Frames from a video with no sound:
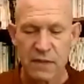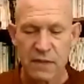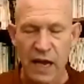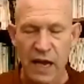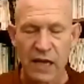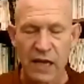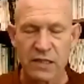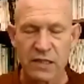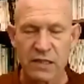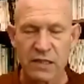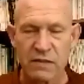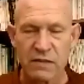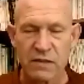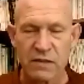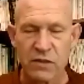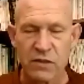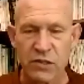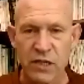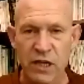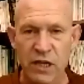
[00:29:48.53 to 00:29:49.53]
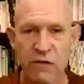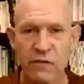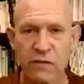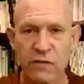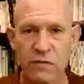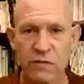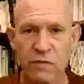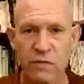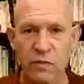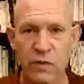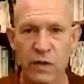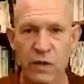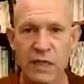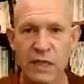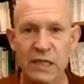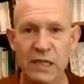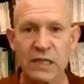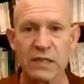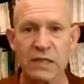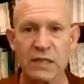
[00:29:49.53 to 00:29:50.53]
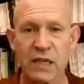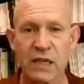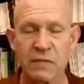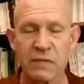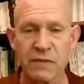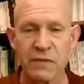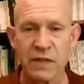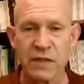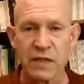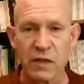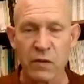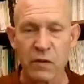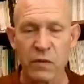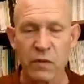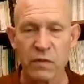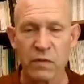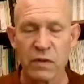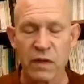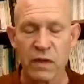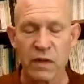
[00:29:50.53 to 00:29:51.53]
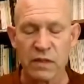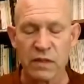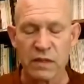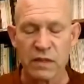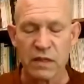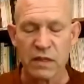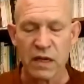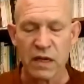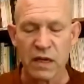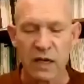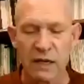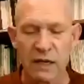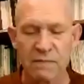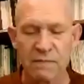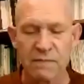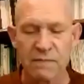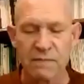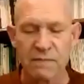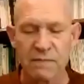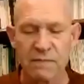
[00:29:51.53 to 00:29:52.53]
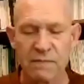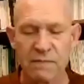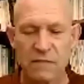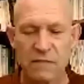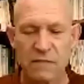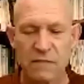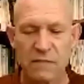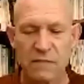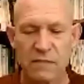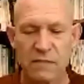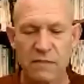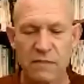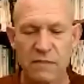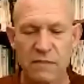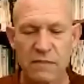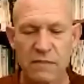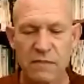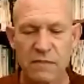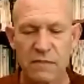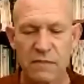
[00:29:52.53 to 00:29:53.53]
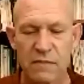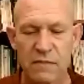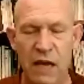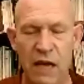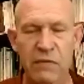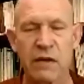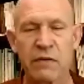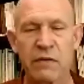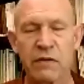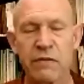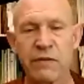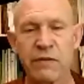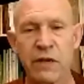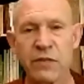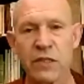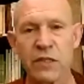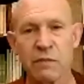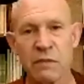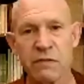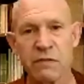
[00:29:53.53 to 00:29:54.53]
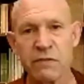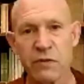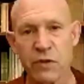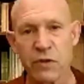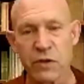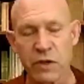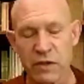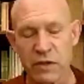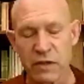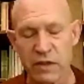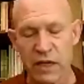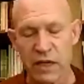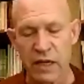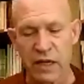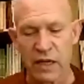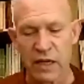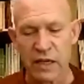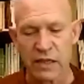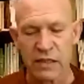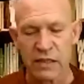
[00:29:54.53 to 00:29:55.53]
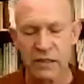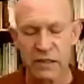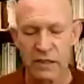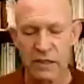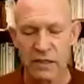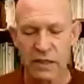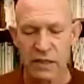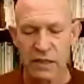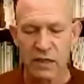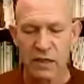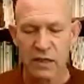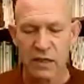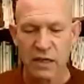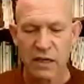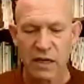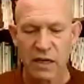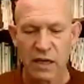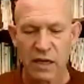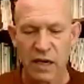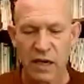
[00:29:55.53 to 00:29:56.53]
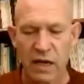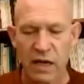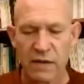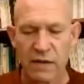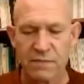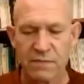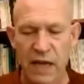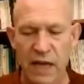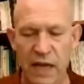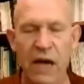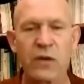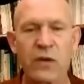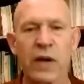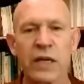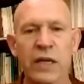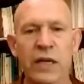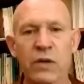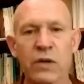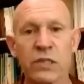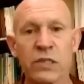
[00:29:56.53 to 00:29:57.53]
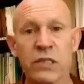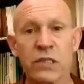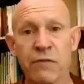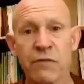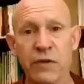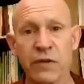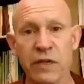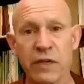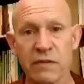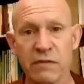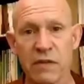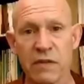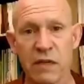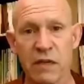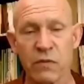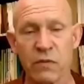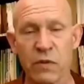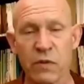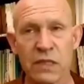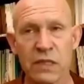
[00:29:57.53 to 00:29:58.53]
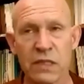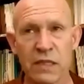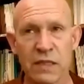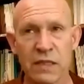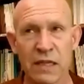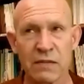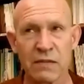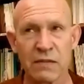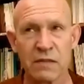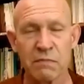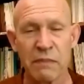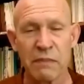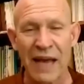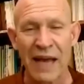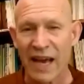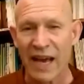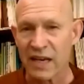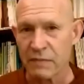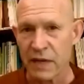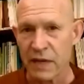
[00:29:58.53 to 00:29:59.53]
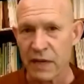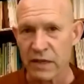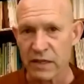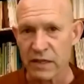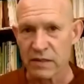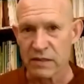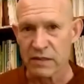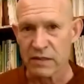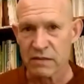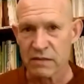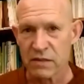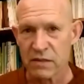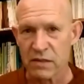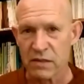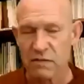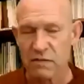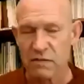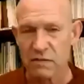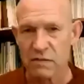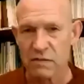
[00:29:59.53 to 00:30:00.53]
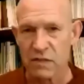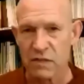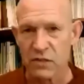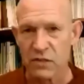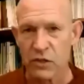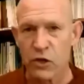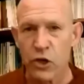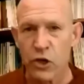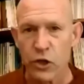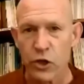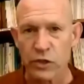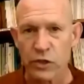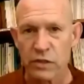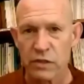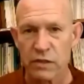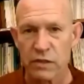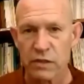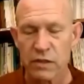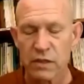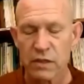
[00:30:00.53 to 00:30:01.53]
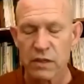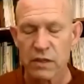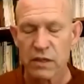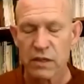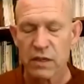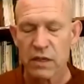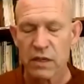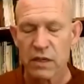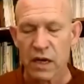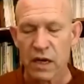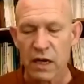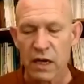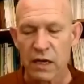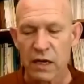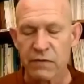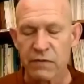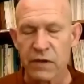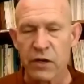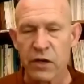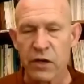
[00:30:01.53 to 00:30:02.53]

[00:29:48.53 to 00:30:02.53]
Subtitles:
ask yourself, what is it that I'm feeling? And have I ever felt it before? And How do I know it's suffering? Like, what is it that's bad about it? Does it hurt? If it